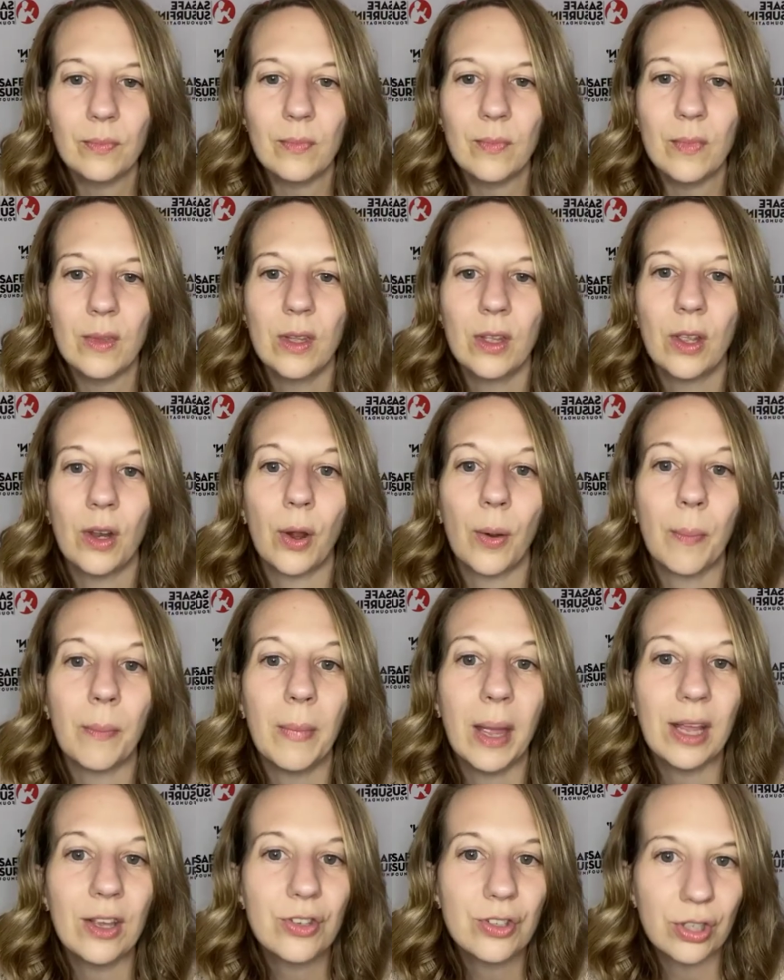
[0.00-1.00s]

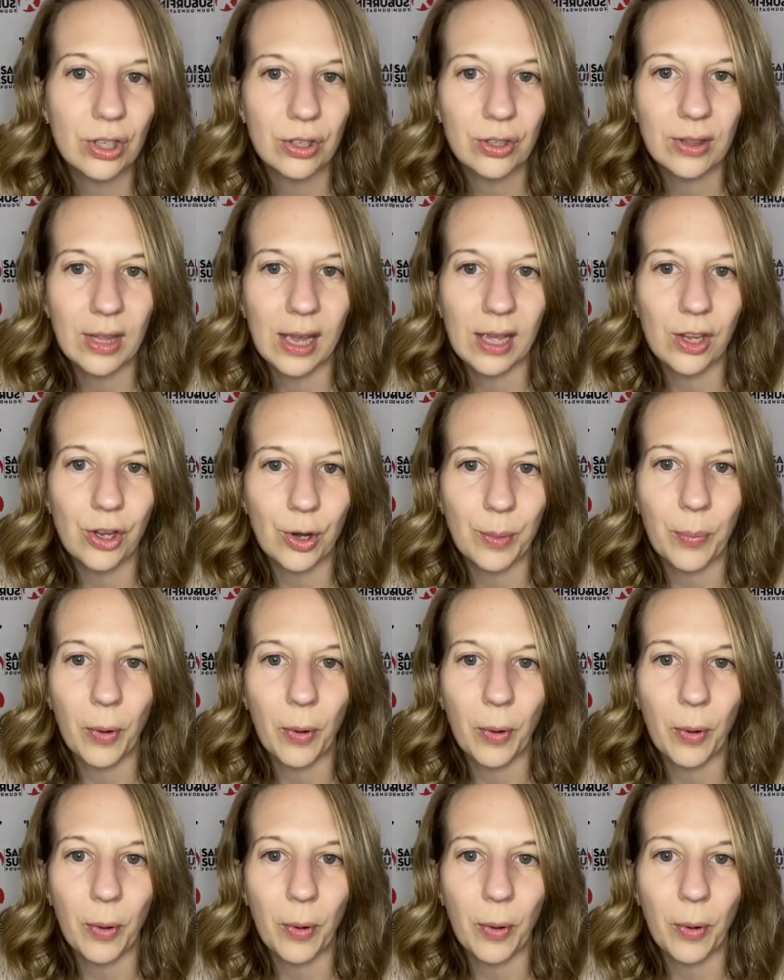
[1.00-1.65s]
make sure that your